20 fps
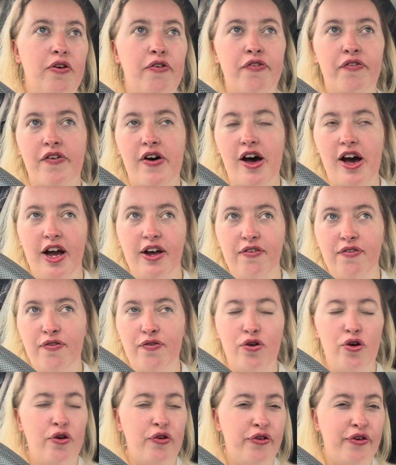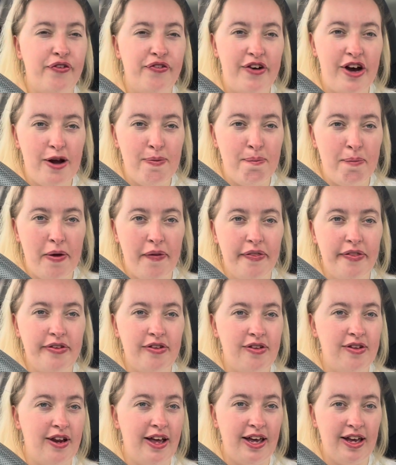4 or 5
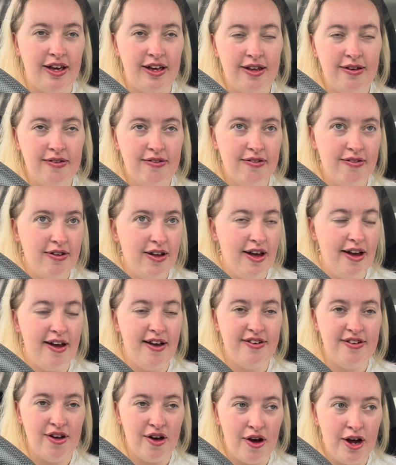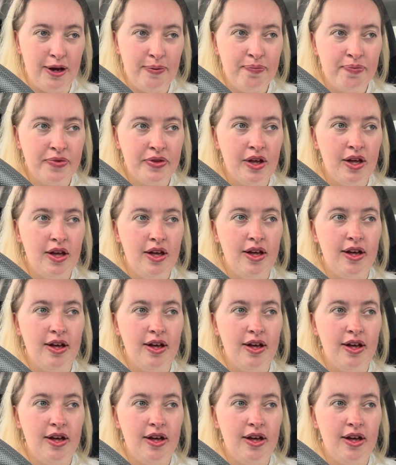months like at a time,